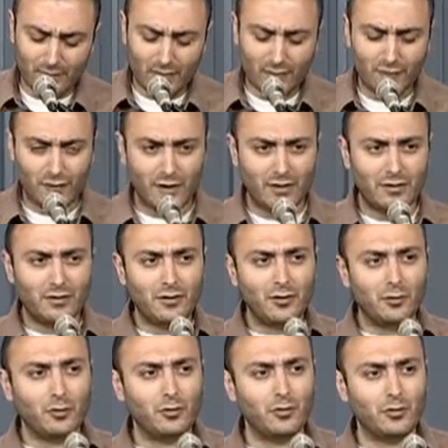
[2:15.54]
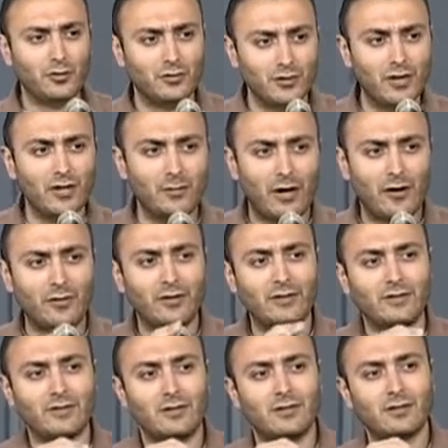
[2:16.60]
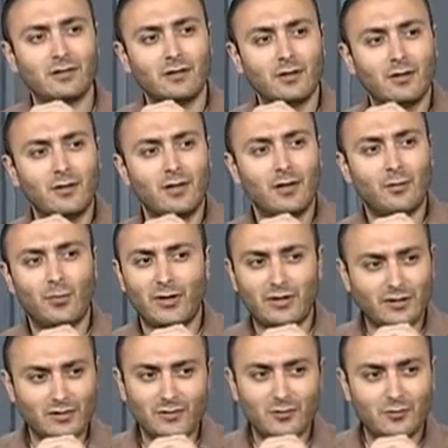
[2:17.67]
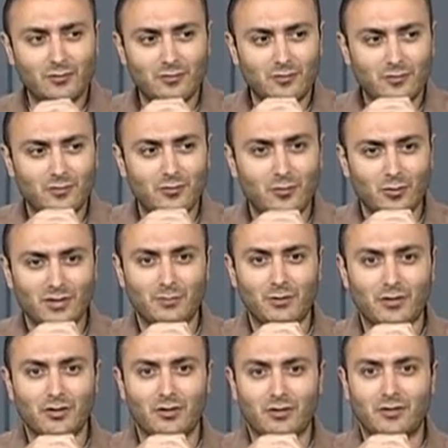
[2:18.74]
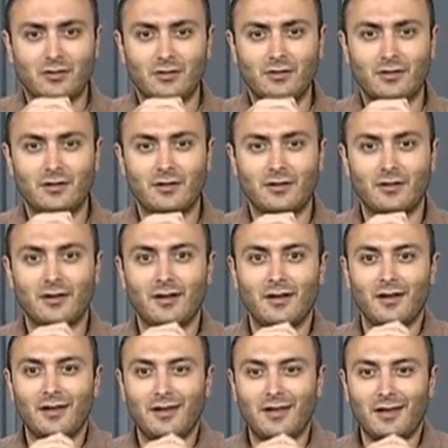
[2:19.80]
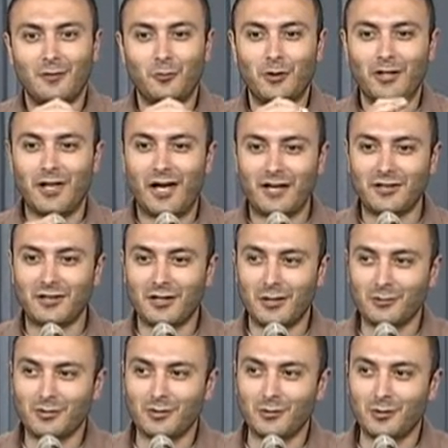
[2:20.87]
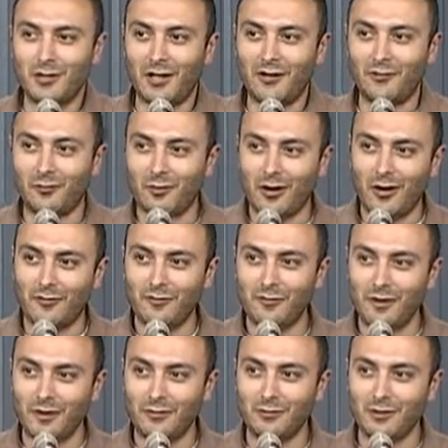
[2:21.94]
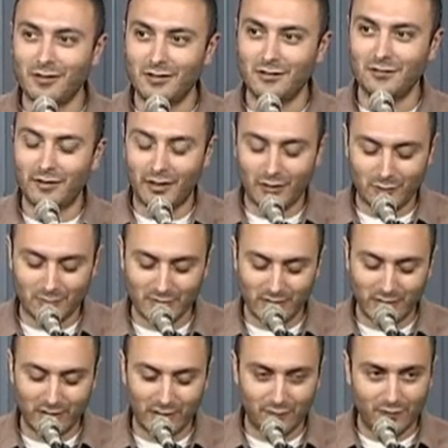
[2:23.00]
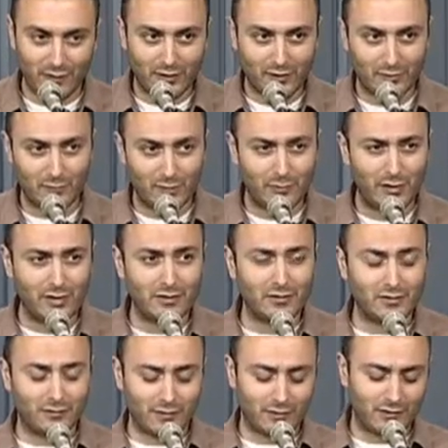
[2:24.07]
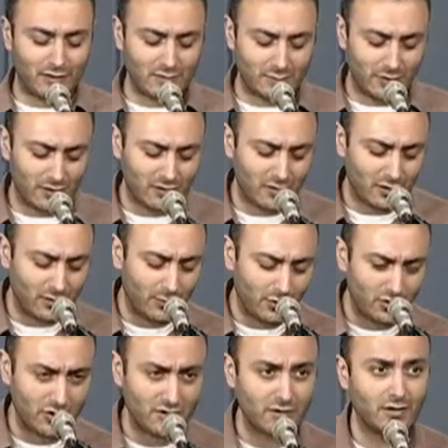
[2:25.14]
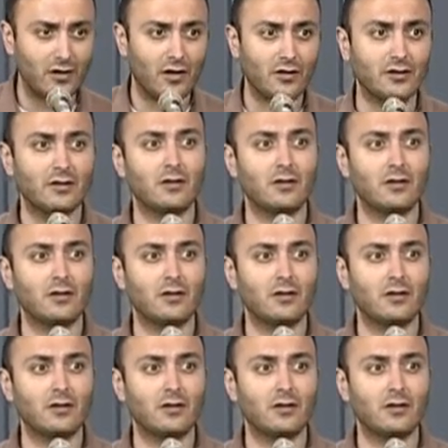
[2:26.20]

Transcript: faith, you know, you could read about it, but it doesn't do us much good. And when it actually comes to real life where our faith really develops, and again, faith can mean many different things, but here it's talking about trusting God